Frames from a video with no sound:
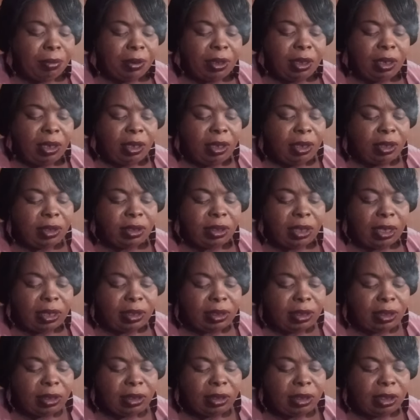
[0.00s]
but honestly, I
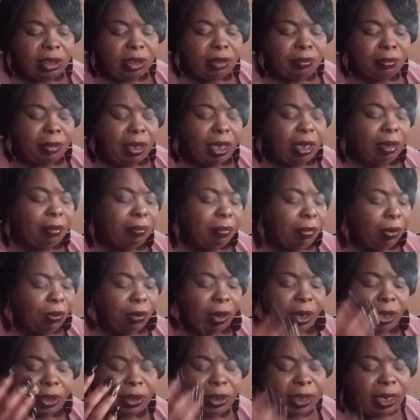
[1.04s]
think she's mad
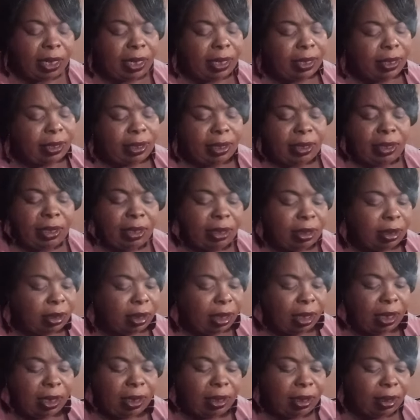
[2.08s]
more at Tiny than
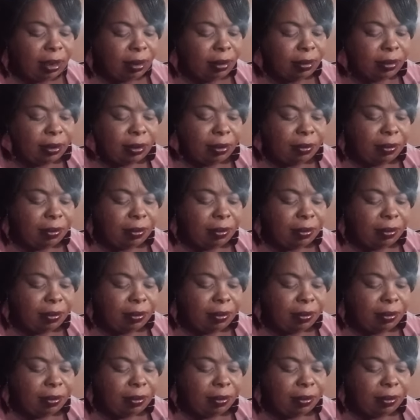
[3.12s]
anything else,